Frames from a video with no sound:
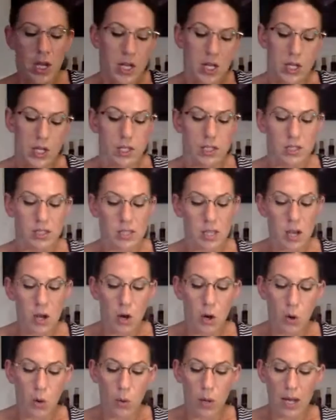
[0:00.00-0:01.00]

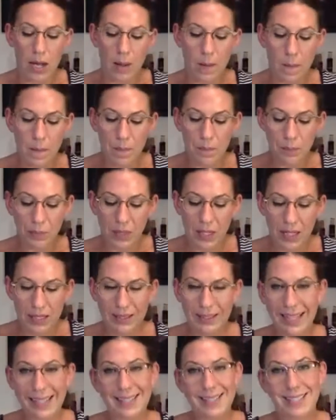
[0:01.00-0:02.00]
So
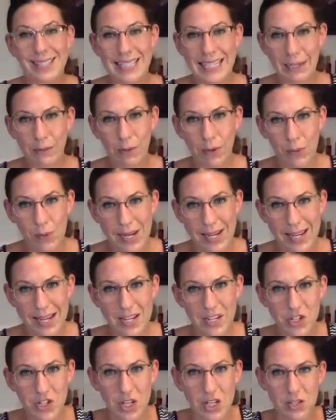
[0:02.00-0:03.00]
let's see what we can
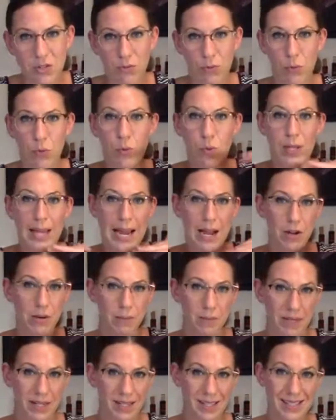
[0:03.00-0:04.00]
just rule out,
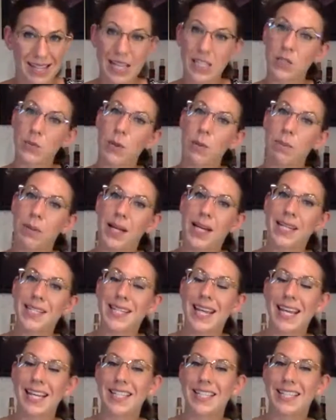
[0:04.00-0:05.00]
because that's what blind
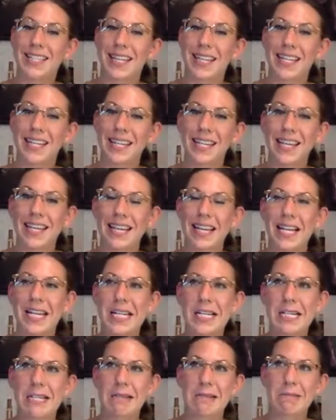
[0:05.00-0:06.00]
tasting
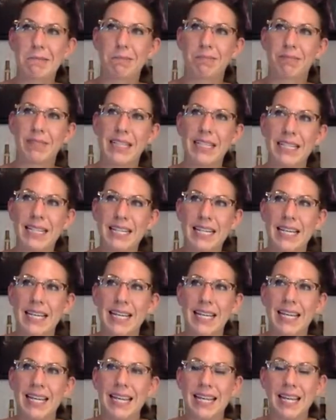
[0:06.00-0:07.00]

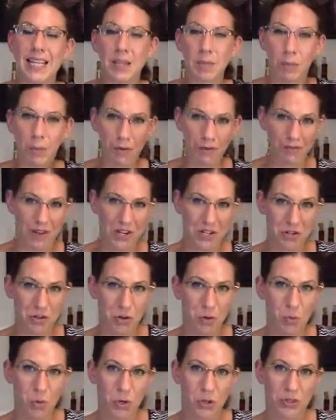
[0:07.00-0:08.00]
in the
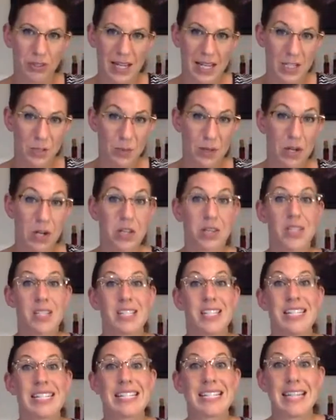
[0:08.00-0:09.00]
professional world is. We call it the
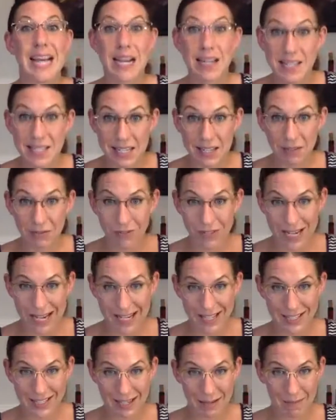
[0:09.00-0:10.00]
deductive
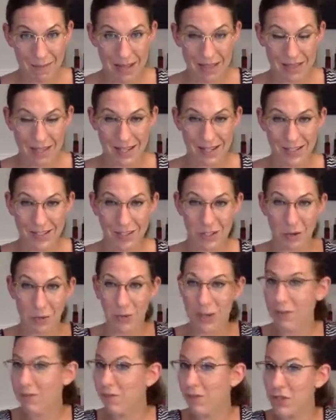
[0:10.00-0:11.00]
tasting method. So
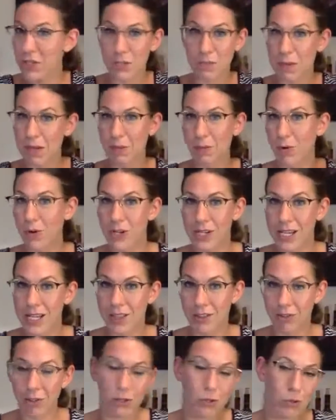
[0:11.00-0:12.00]
we've just been working
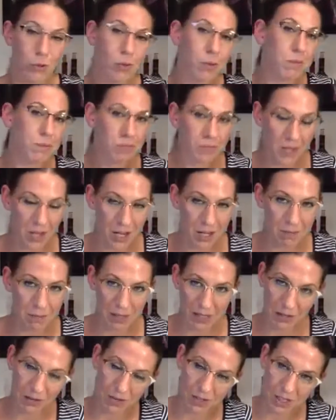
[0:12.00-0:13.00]
through,
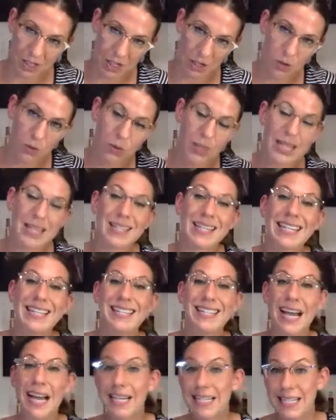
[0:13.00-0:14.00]
unbeknownst to you, the
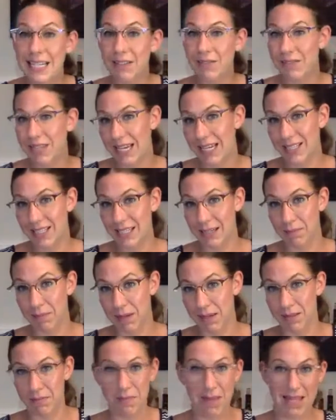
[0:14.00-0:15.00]
deductive tasting
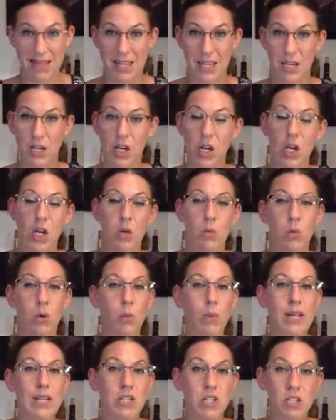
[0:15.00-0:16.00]
method, where
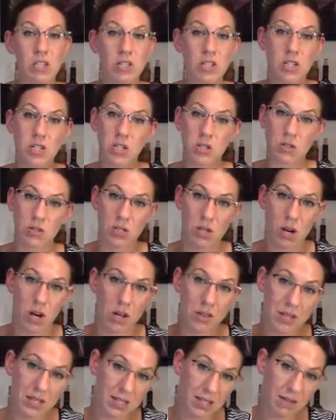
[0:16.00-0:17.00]
we just deduce all
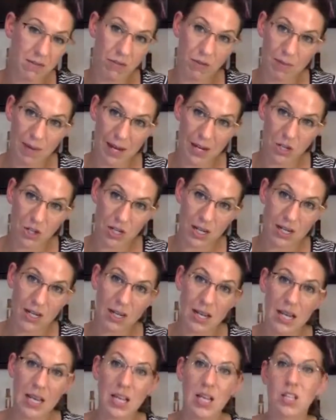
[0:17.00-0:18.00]
this information.
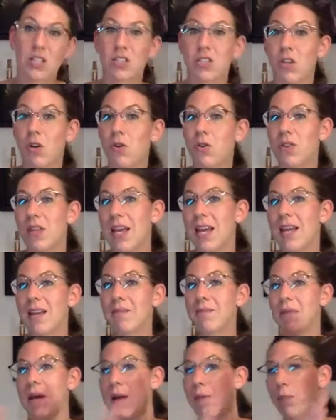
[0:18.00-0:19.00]
So then
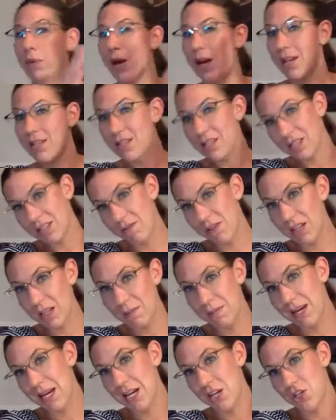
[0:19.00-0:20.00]
by process of
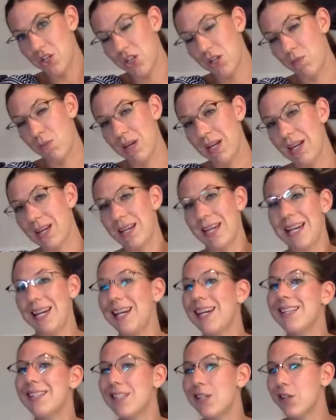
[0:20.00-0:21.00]
elimination, we can
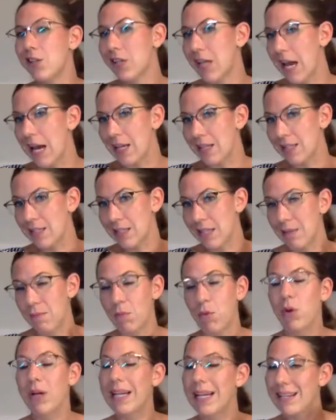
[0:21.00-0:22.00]

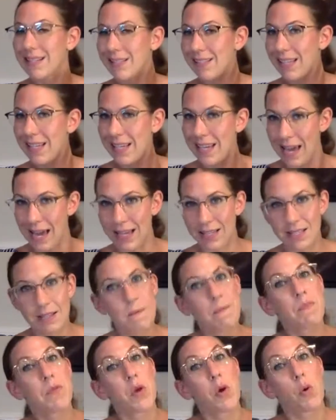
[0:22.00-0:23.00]
more easily guess
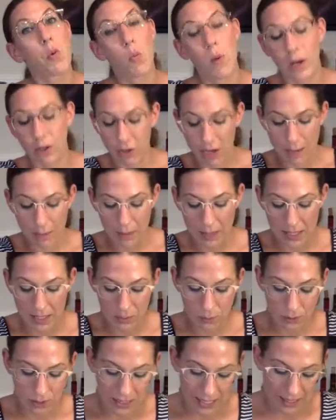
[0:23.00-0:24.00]
what grape it is
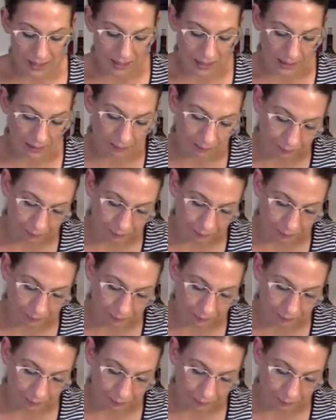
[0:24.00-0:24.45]
we're tasting.